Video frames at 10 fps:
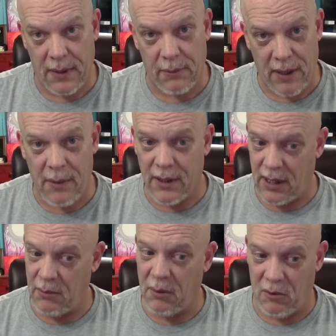I'm probably
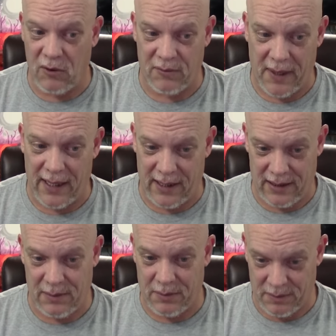going to be moved by
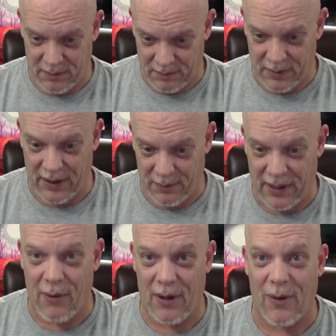this,
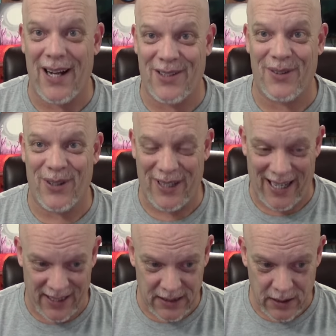but I want to watch it with you
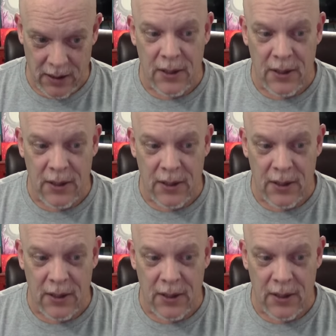guys.